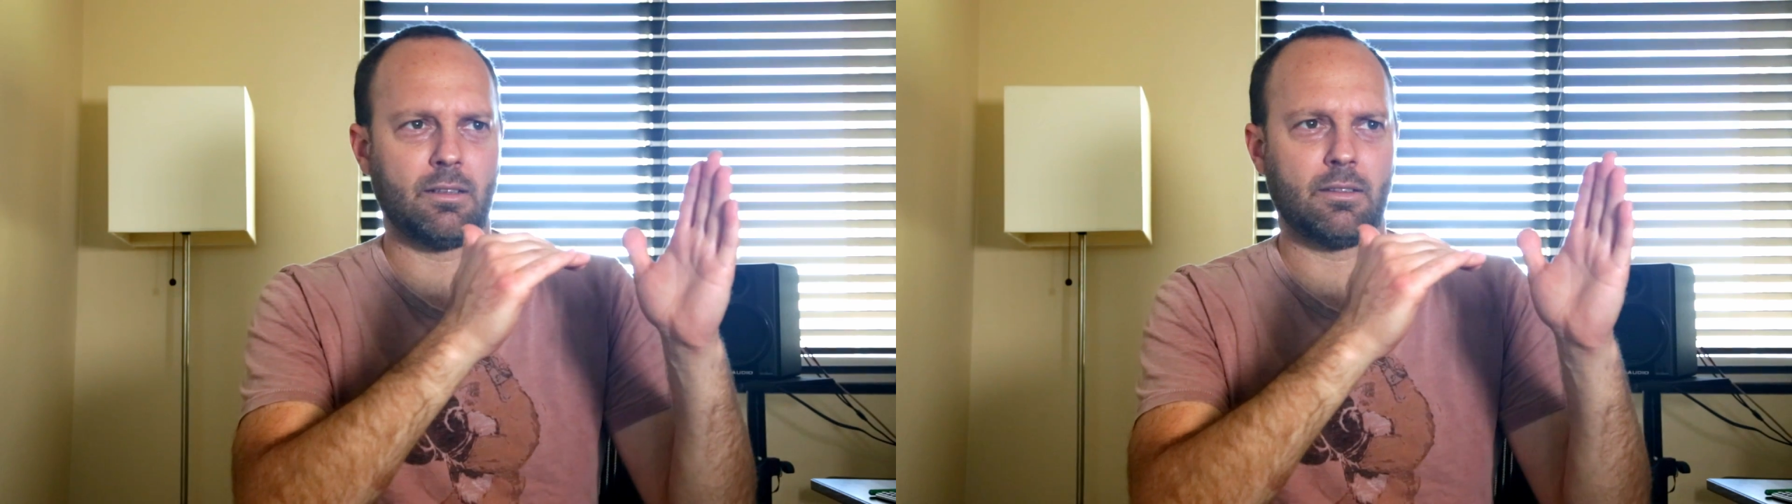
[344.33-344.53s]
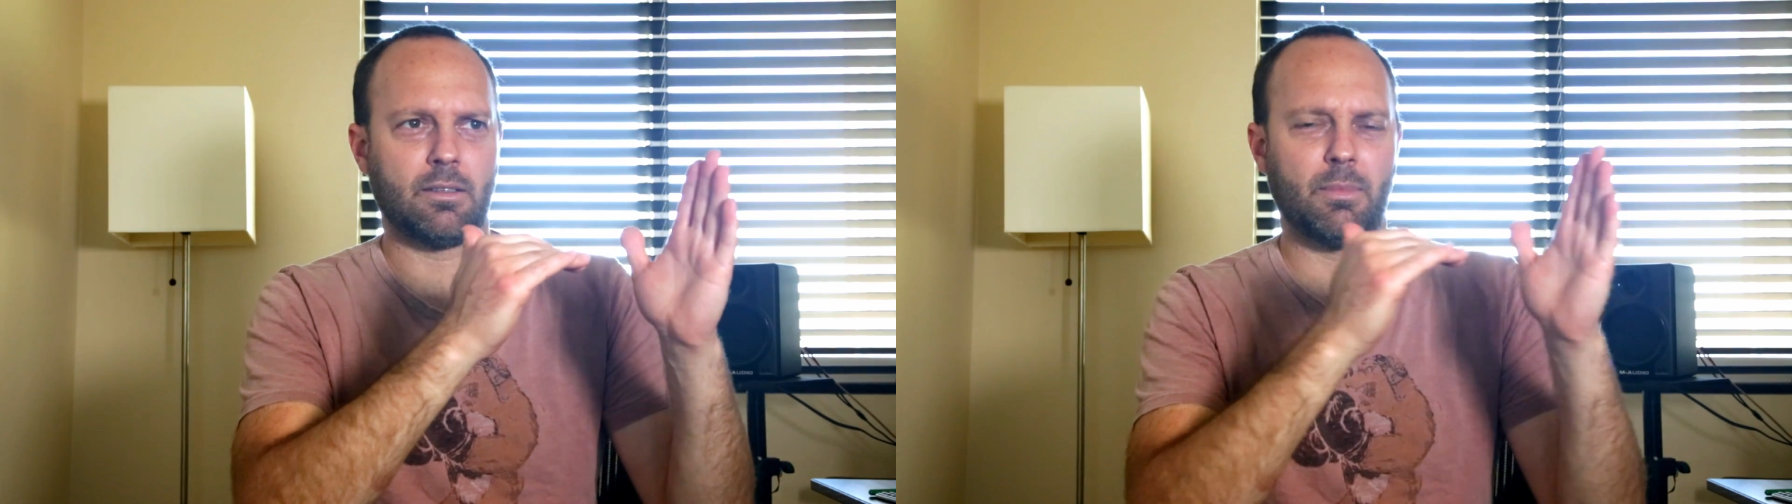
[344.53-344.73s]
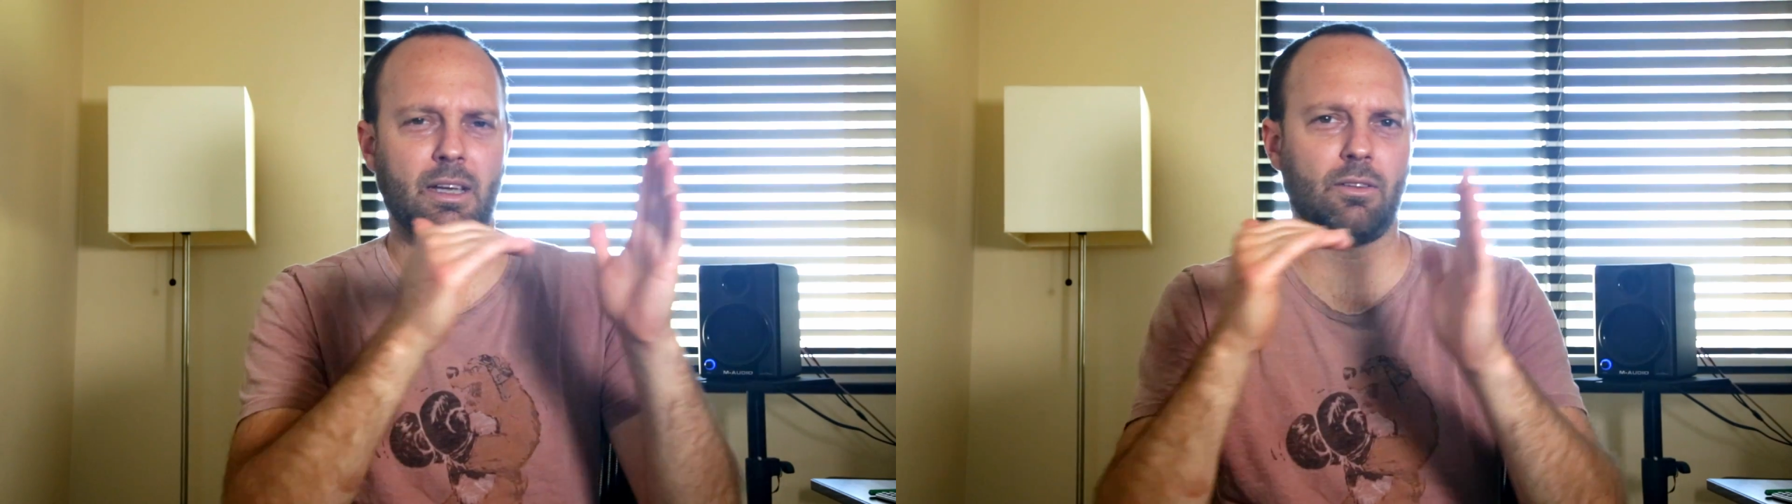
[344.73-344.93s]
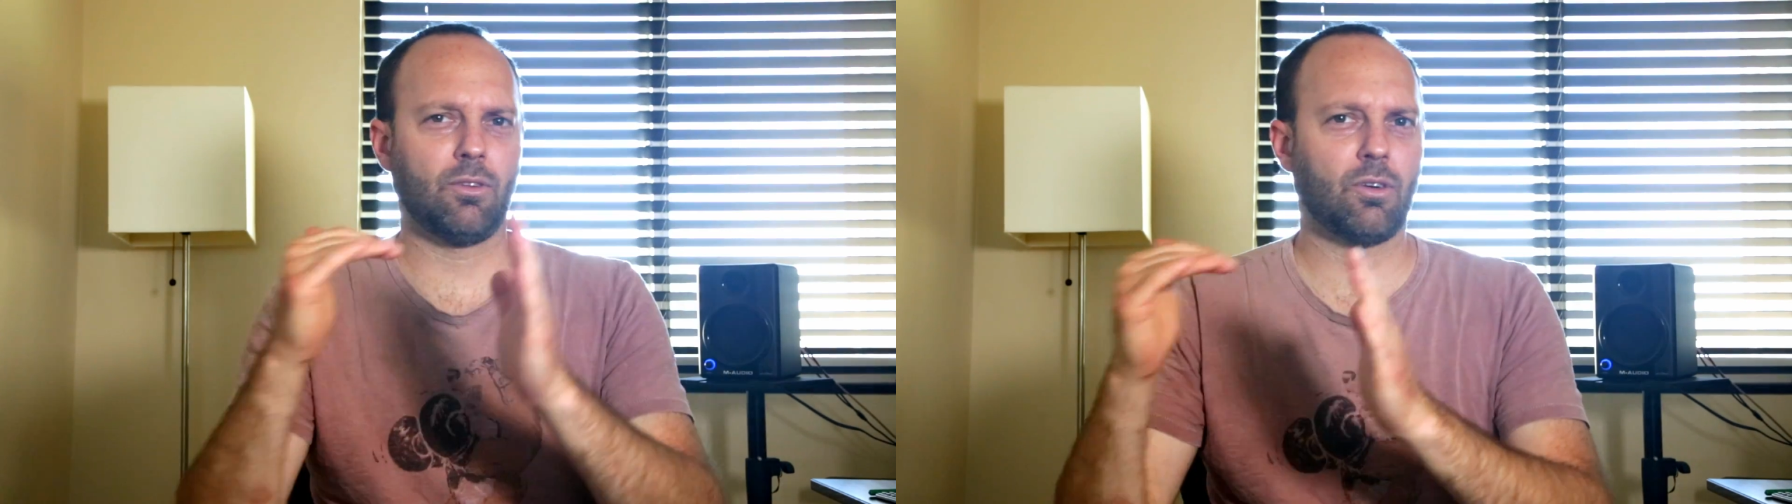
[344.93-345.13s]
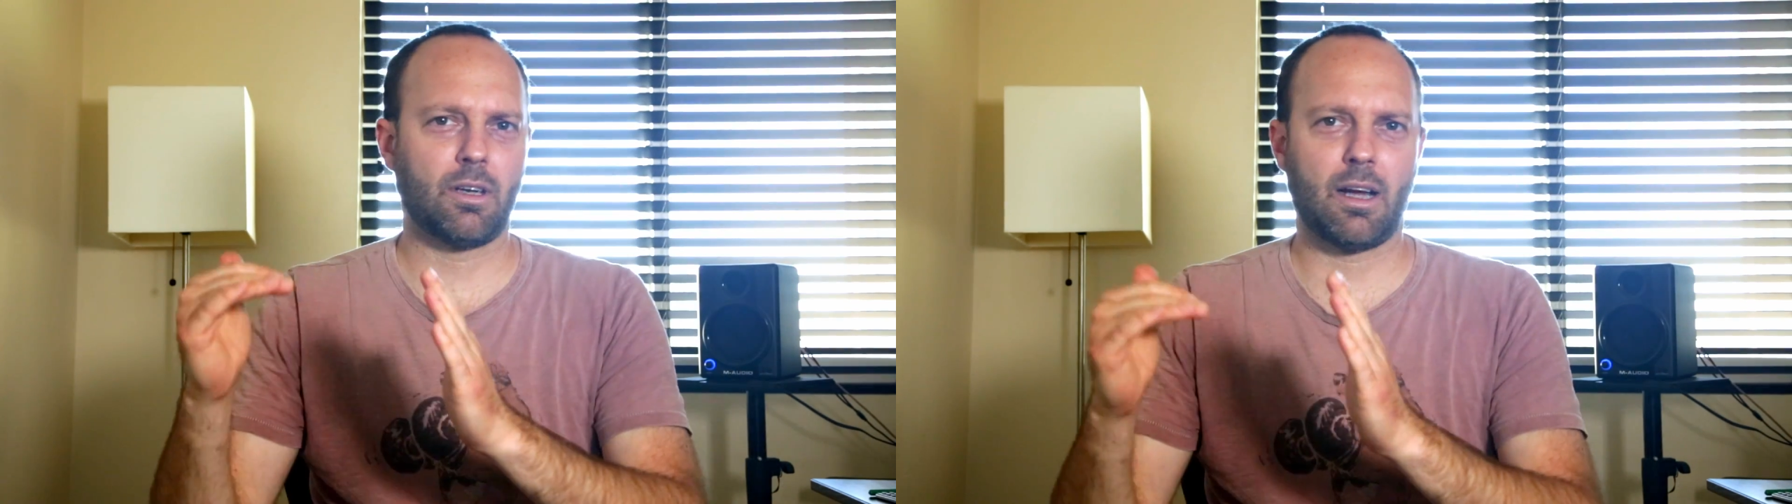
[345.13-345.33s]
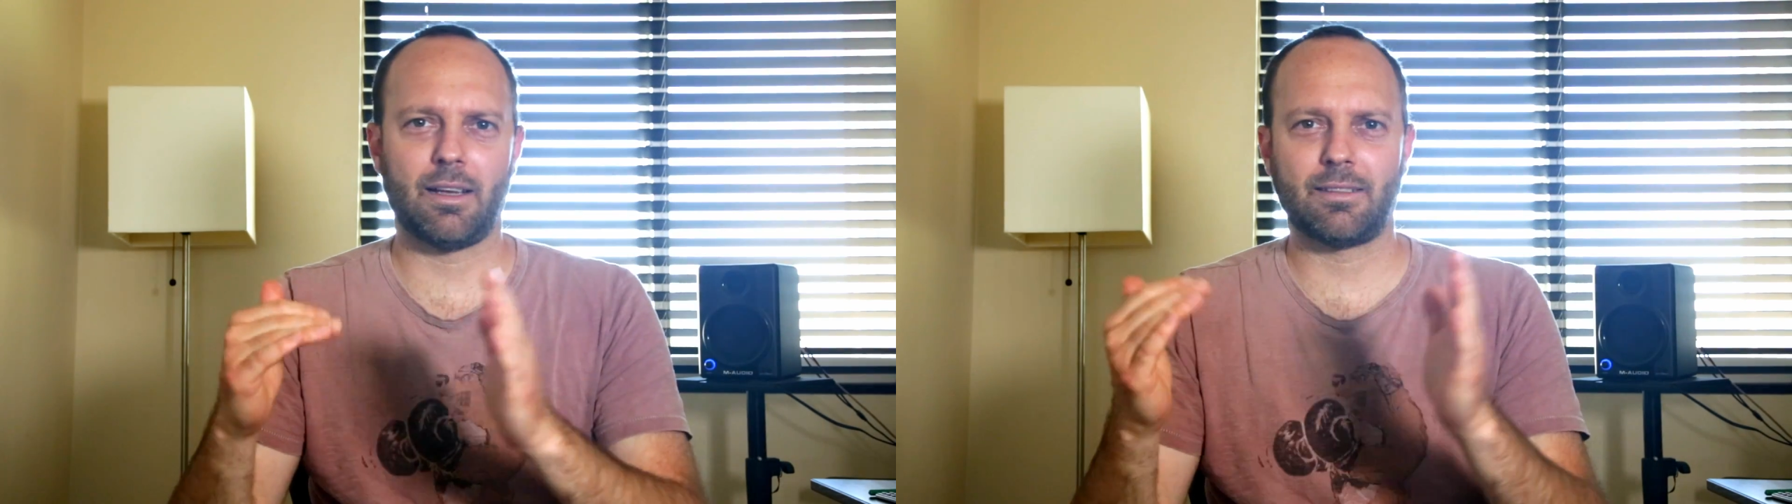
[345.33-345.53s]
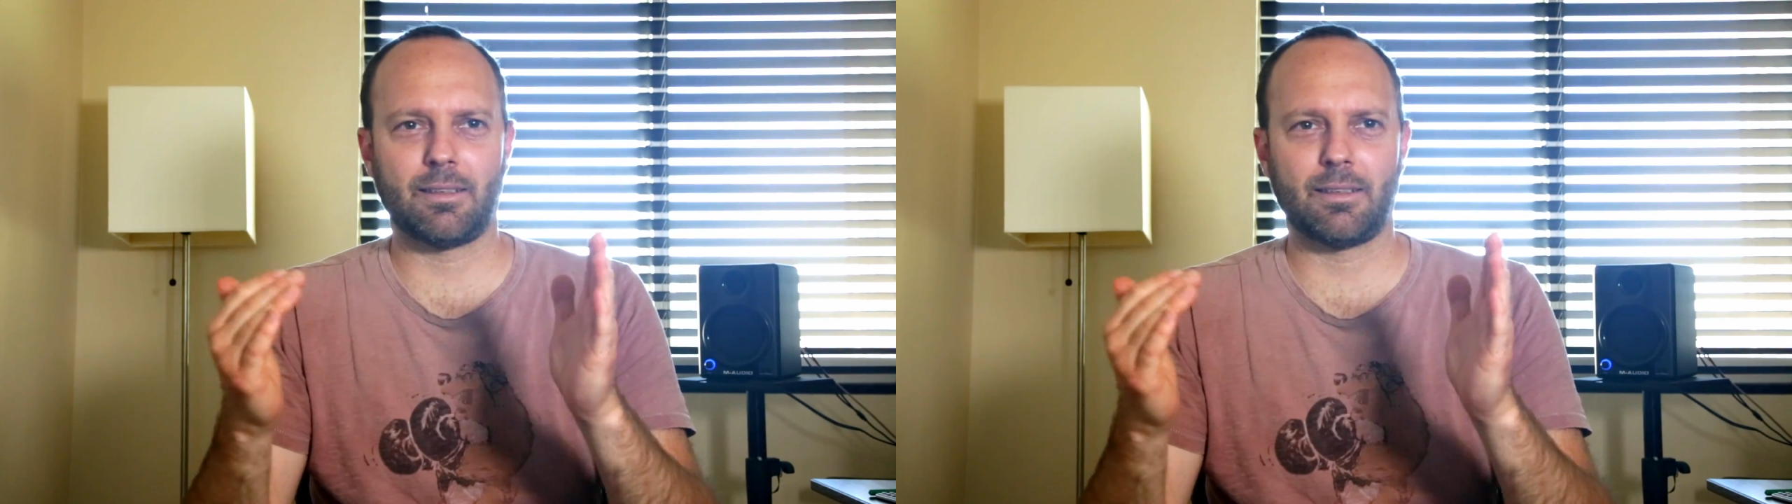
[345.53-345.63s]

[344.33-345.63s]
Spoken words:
to make it look nice?